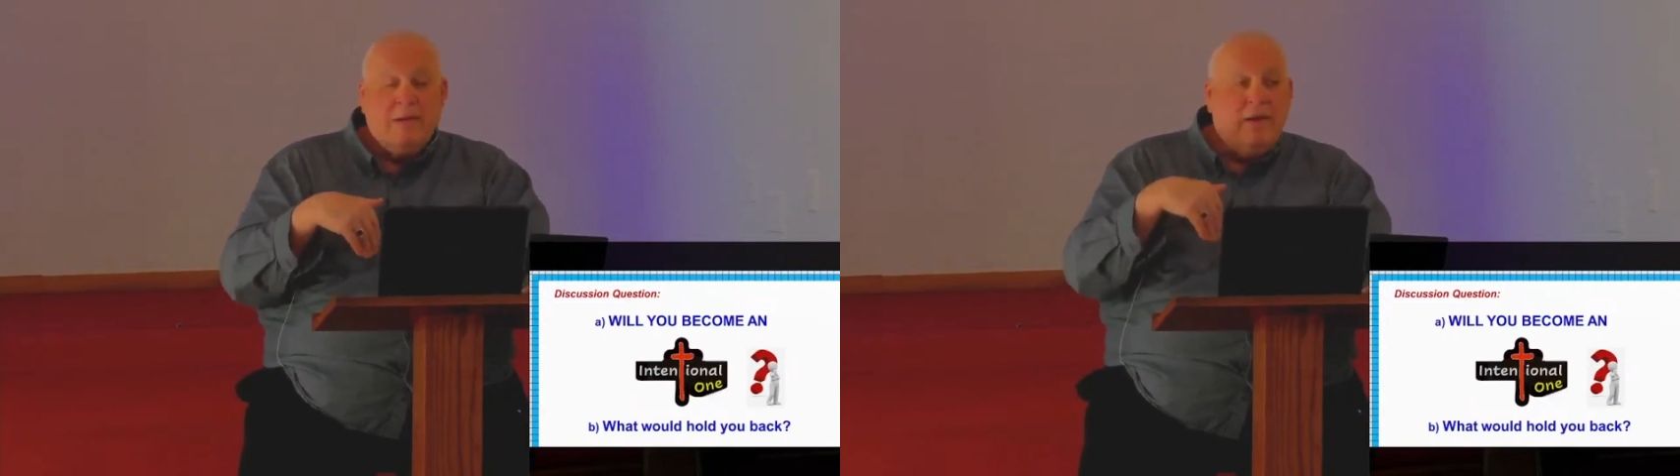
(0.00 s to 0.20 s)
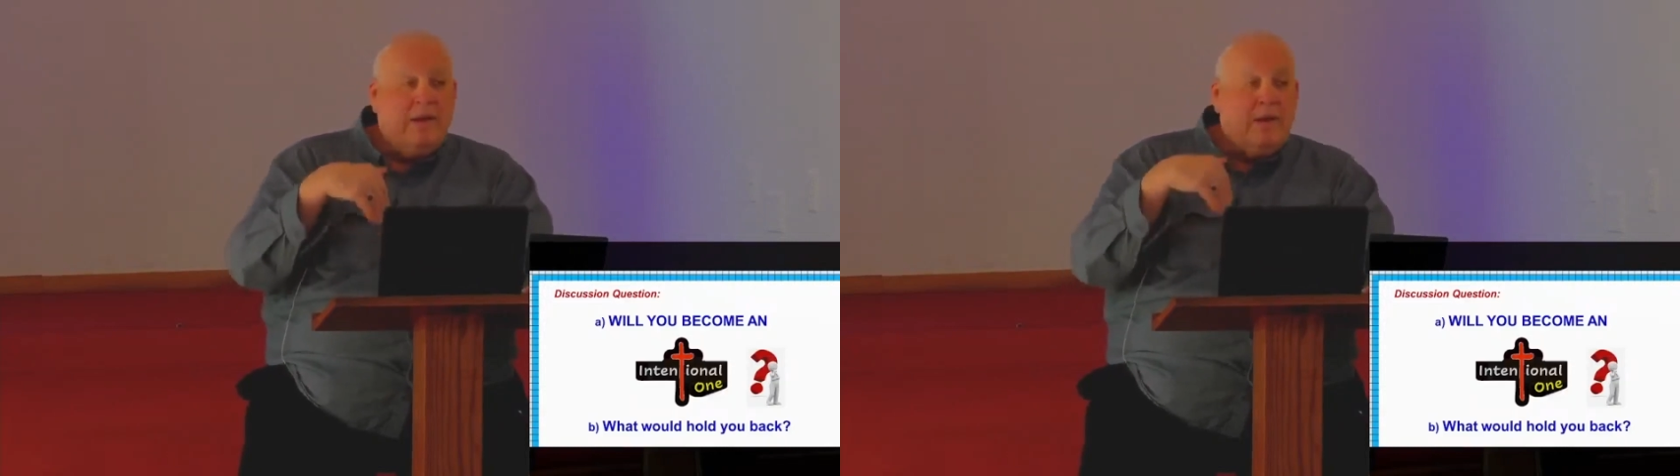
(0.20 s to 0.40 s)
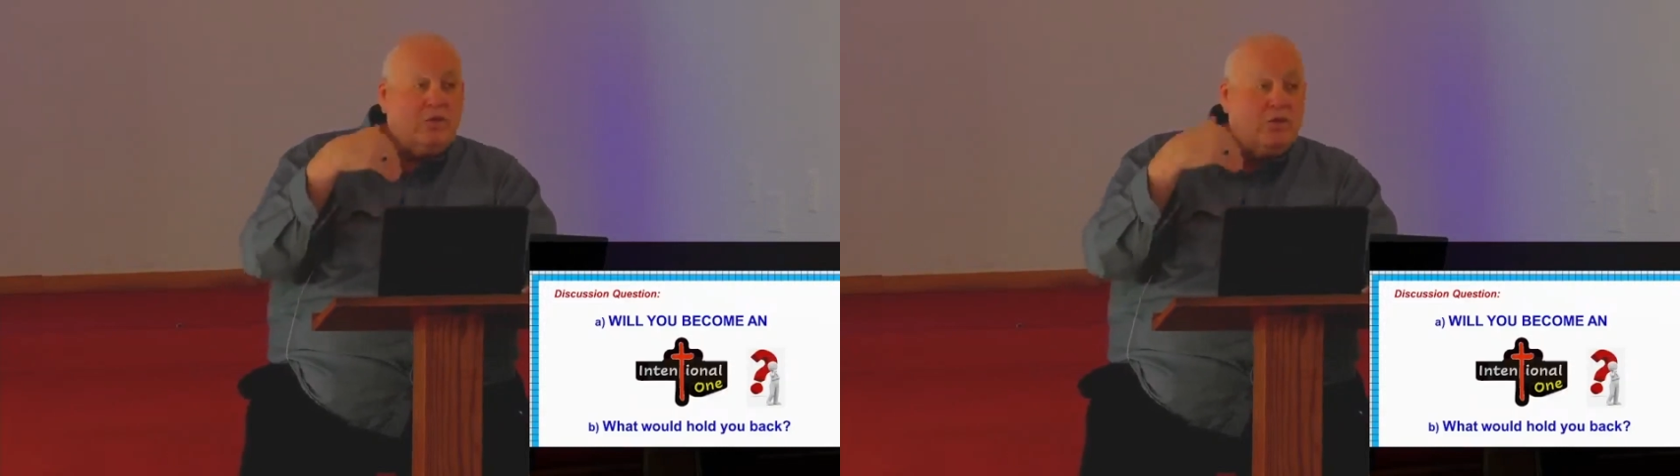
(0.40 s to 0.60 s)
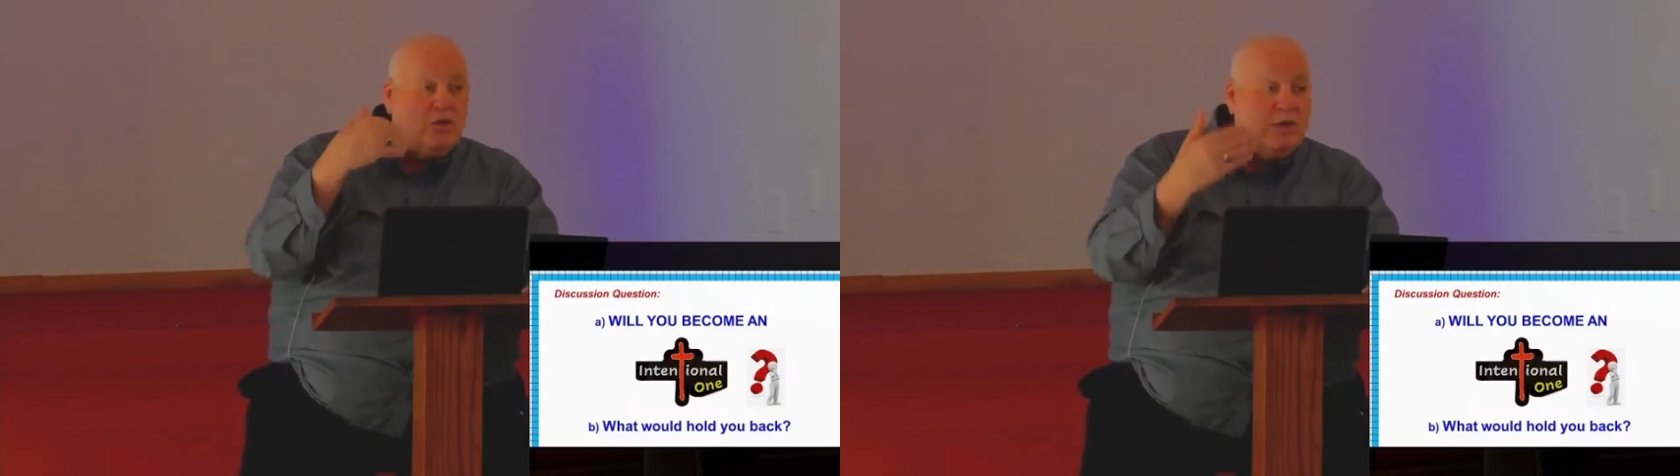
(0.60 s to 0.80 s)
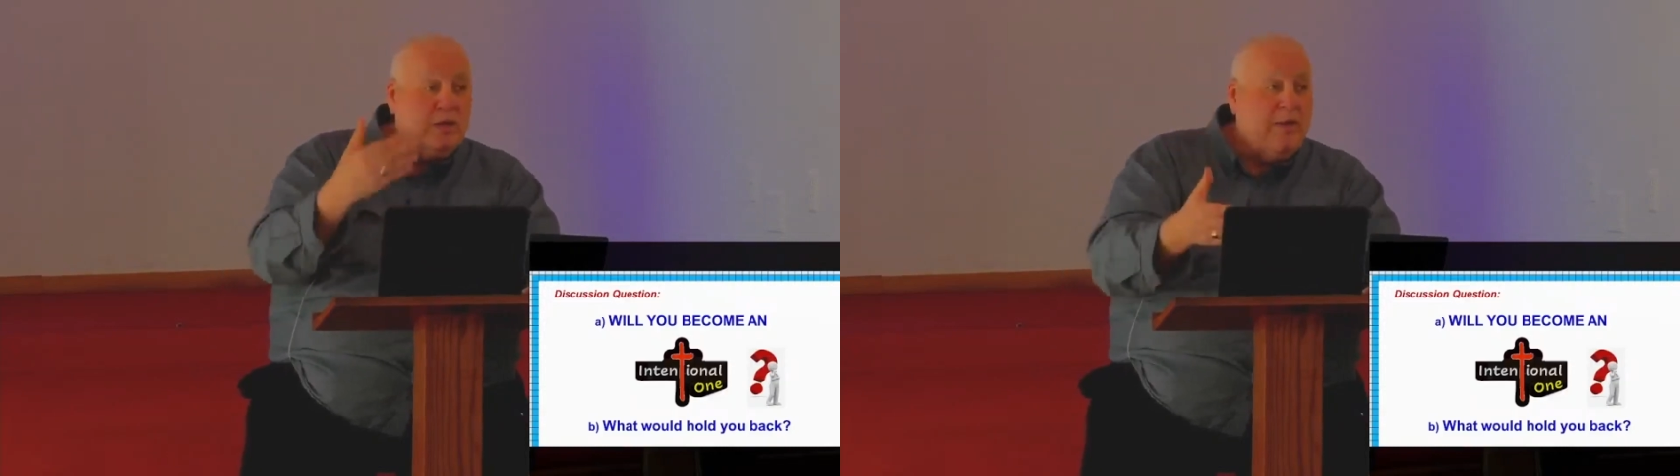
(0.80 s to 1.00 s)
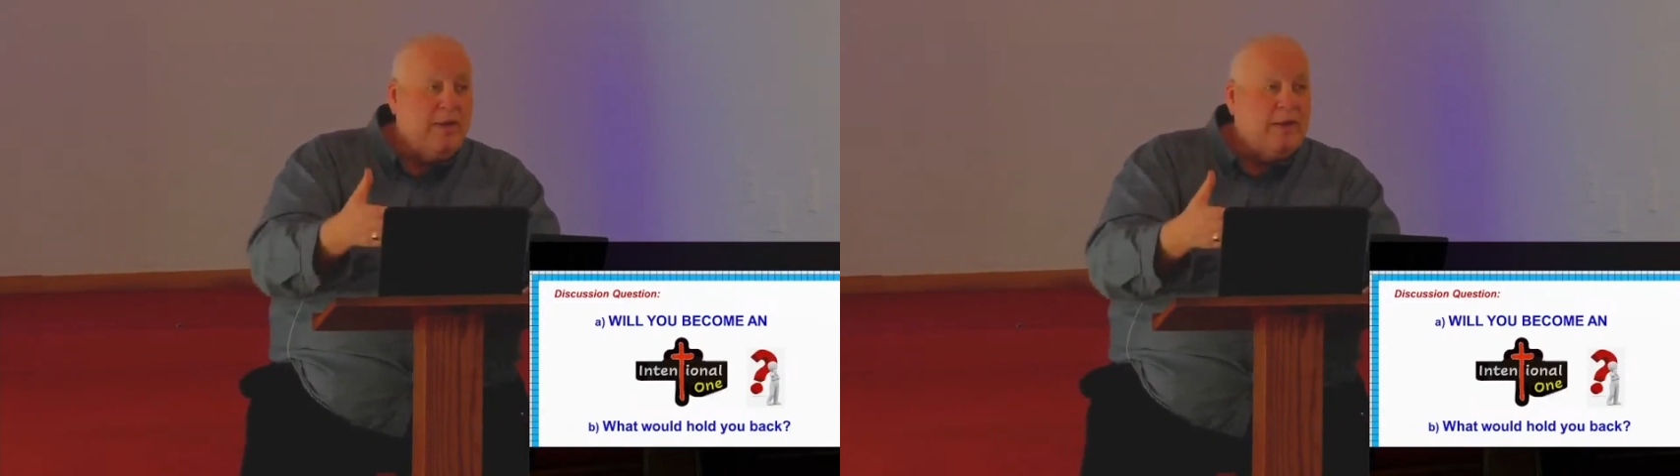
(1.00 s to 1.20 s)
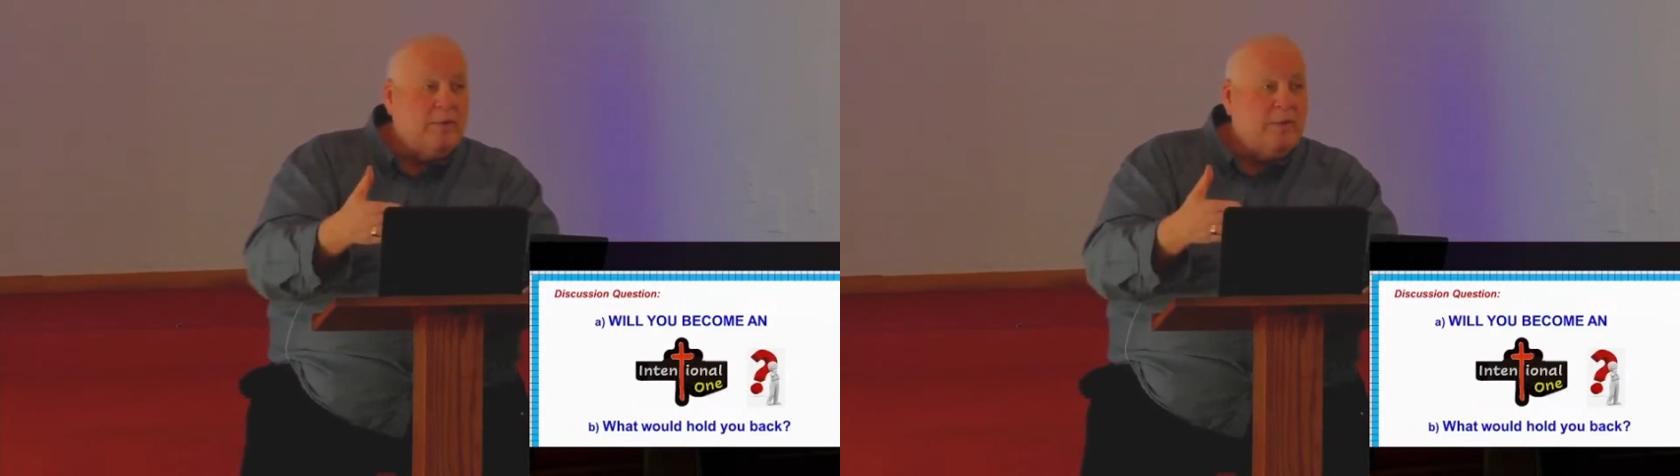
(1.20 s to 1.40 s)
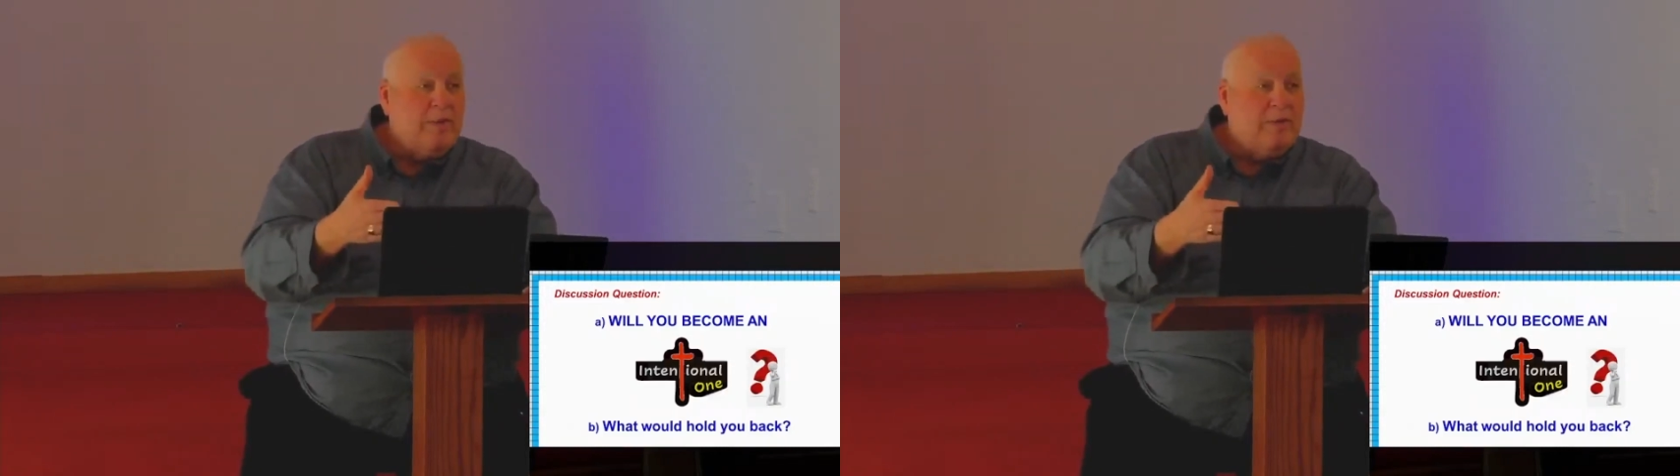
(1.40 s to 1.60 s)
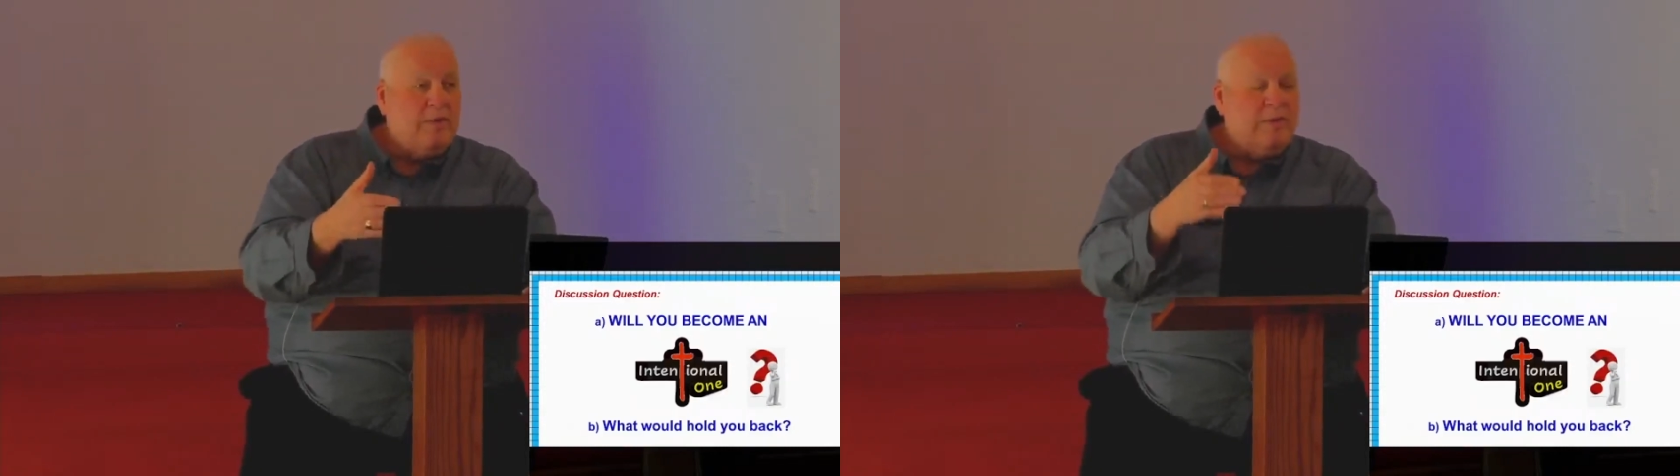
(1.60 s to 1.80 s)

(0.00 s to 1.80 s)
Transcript: And I'll share that with you.